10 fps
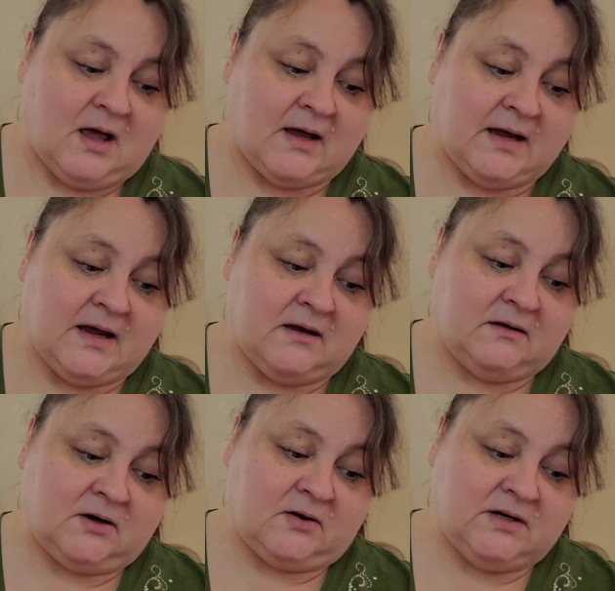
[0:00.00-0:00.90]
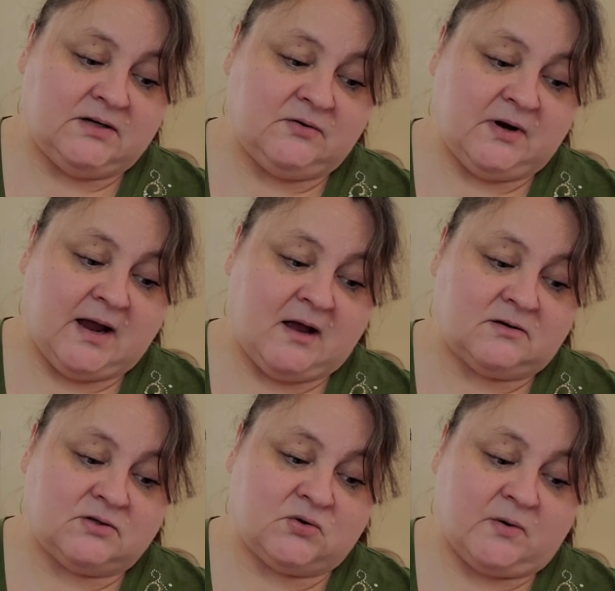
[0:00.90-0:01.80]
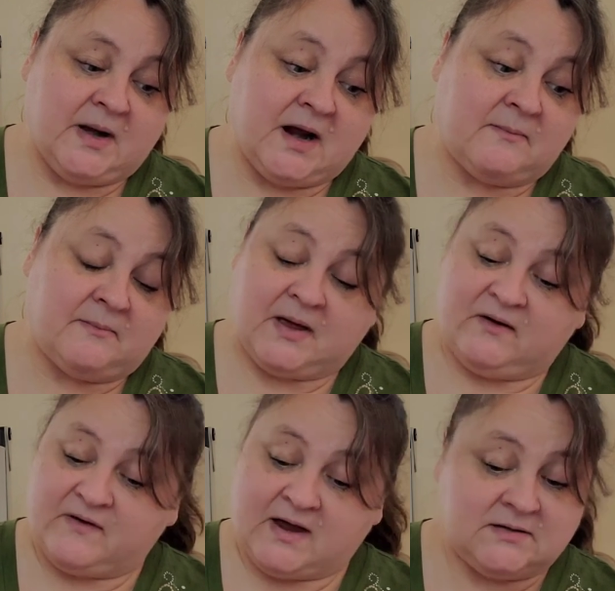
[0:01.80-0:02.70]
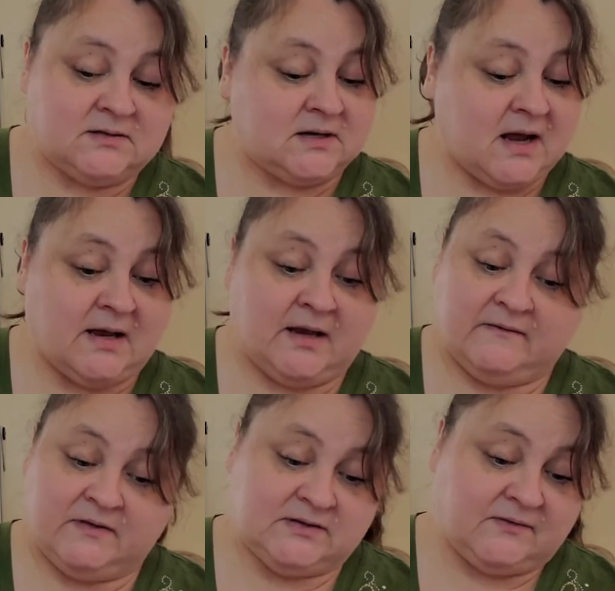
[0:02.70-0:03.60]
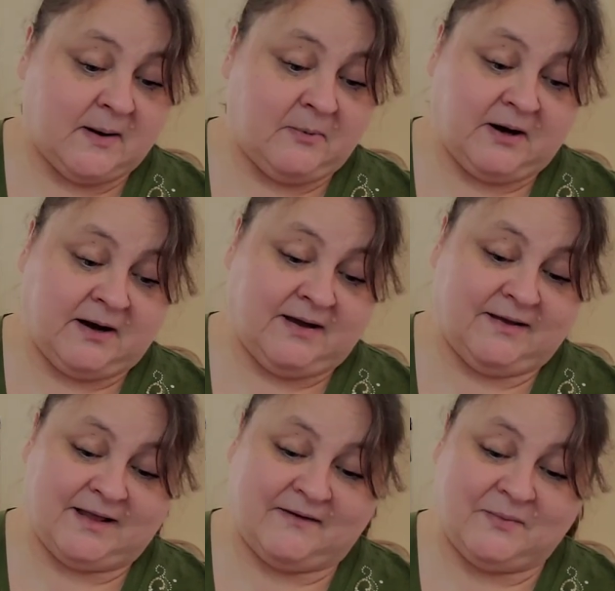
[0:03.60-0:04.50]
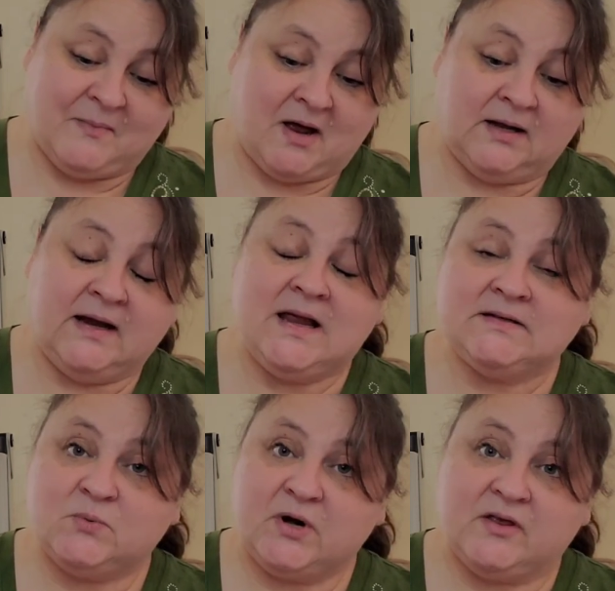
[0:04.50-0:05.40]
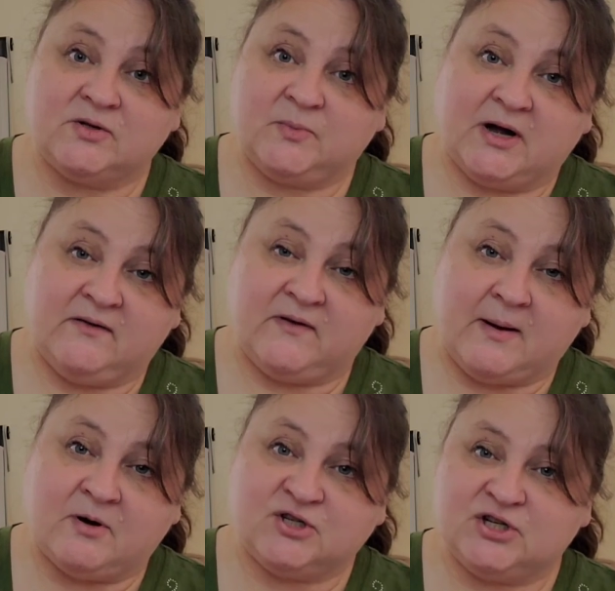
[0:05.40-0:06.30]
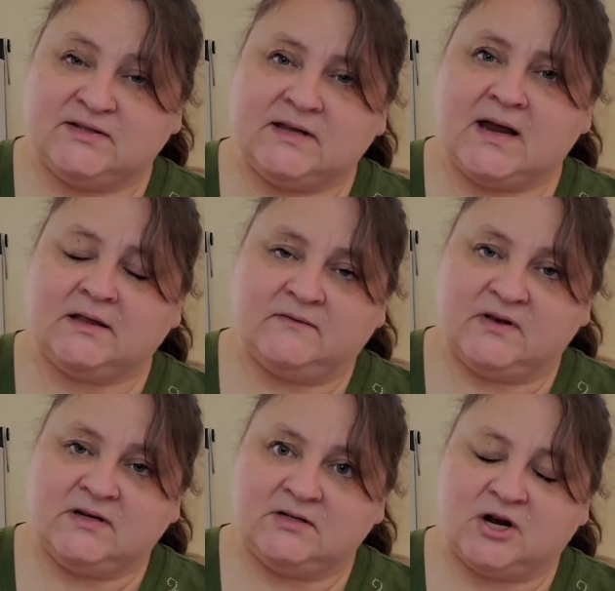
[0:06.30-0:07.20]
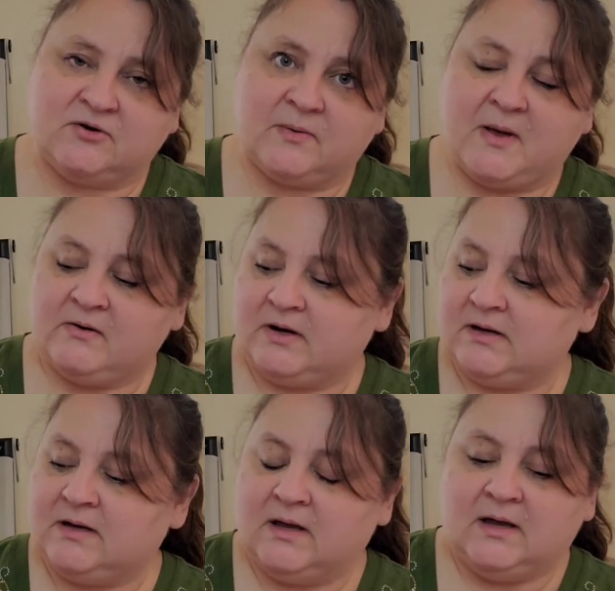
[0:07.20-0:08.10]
Again, 32 count Stormy Night Belfast. I love this fabric. Love the modeling. It's one of those printed fabrics just like the Vintage Country Mocha.